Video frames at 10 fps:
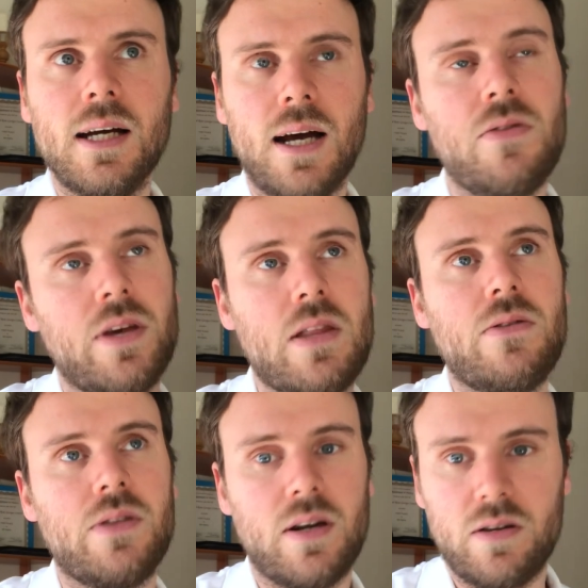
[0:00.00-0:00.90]
and
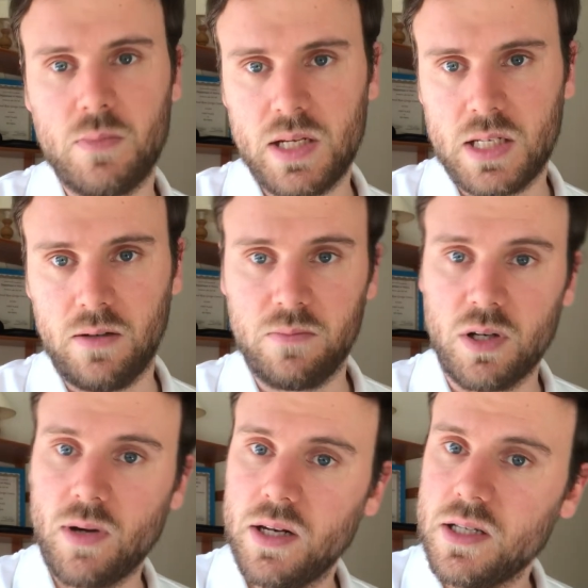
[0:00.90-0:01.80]
then there's myself.
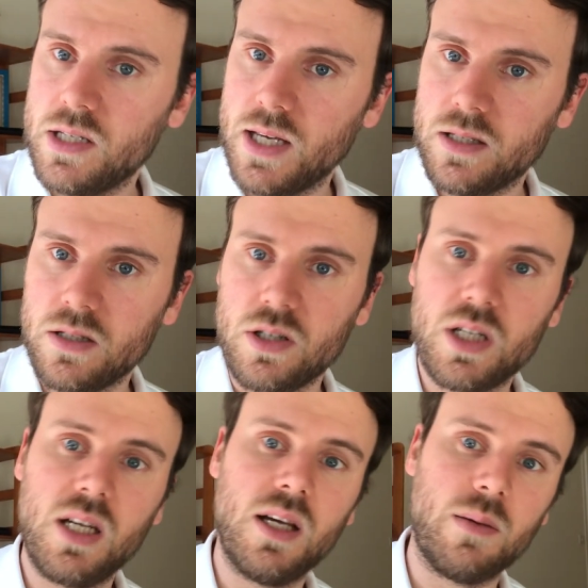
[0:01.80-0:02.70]
My granny is ESTJ,